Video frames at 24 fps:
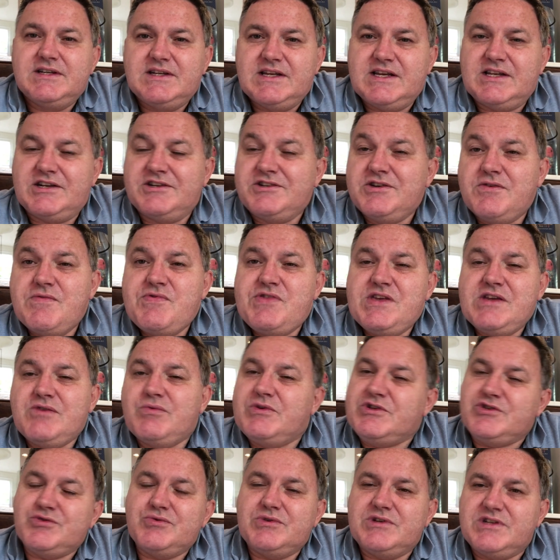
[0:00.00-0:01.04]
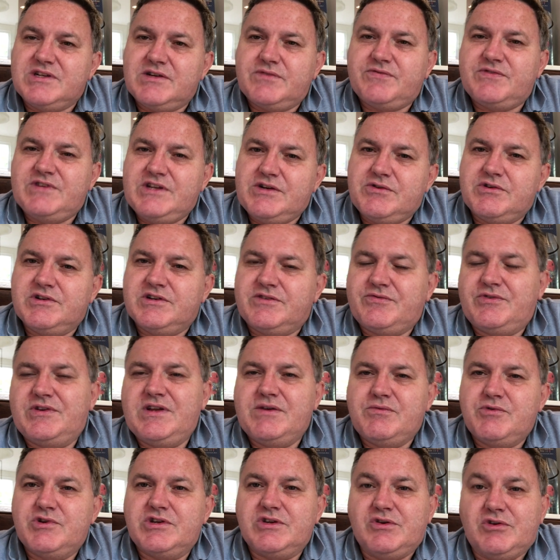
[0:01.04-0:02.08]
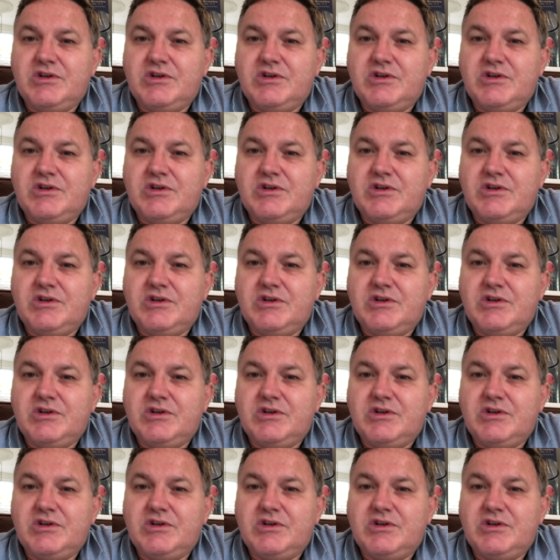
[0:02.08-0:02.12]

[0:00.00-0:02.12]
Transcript: And I don't think we do enough near enough networking,